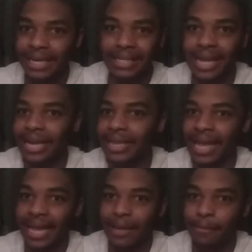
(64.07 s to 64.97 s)
niggas like
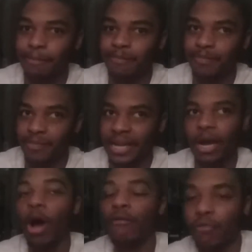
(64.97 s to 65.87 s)

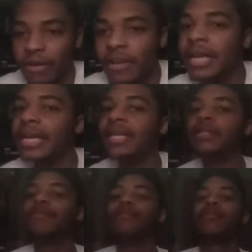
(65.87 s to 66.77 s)
off riff,
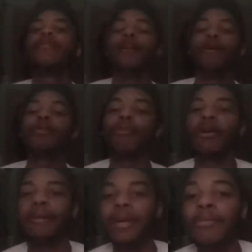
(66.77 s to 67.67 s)
because for the most
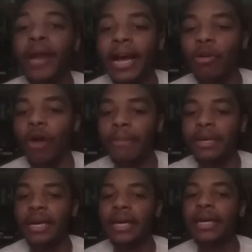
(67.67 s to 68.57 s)
part the people that
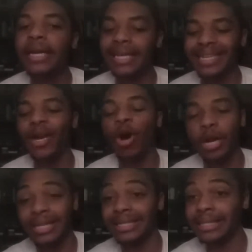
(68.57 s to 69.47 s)
Karapika get on
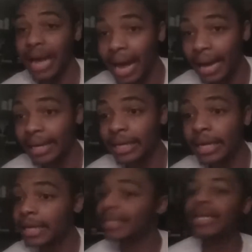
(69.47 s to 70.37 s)
his side,
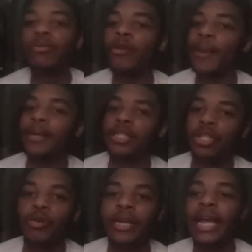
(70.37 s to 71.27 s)
because that's what Karapika's
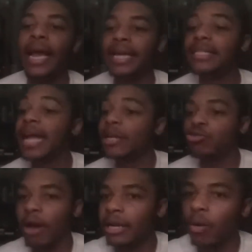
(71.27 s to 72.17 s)
doing. He's not
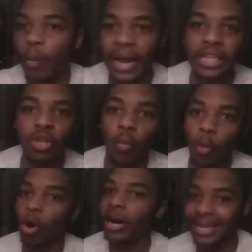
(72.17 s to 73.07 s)
trying to wage a
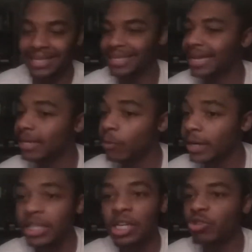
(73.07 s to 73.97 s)
war against
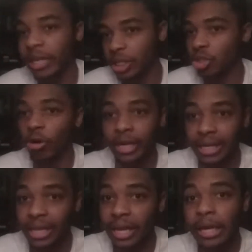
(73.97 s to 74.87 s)
anyone. He's not trying to start
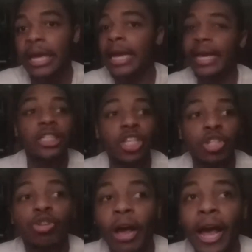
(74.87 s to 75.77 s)
anything. He's
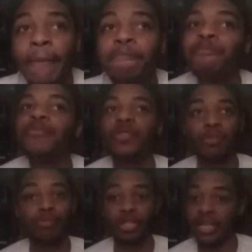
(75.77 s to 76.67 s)
just trying
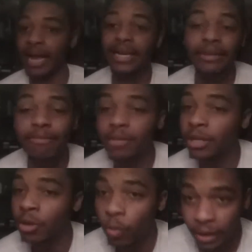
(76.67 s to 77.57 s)
to protect
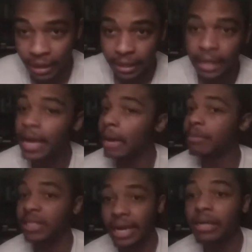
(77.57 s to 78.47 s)
the queen and
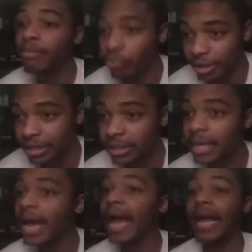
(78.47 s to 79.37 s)
protect the prince,
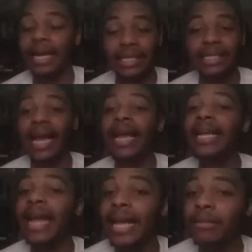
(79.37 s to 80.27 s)
and is
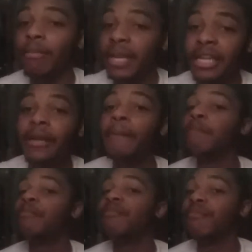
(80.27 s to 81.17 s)
gain as many
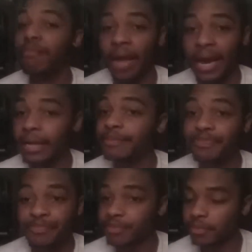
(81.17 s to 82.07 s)
like
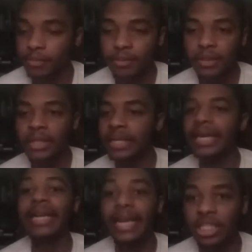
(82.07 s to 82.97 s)

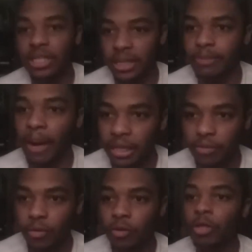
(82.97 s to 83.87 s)
connections as
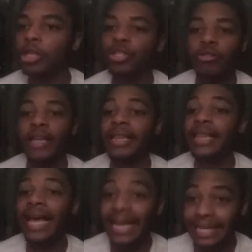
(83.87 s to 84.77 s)
possible so
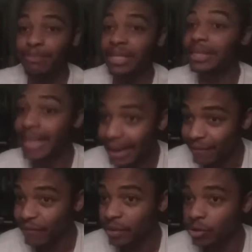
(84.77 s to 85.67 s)
that they can be
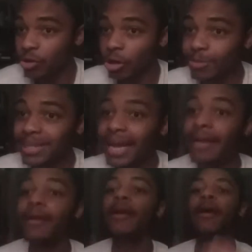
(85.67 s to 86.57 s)
safe. You know what I'm saying?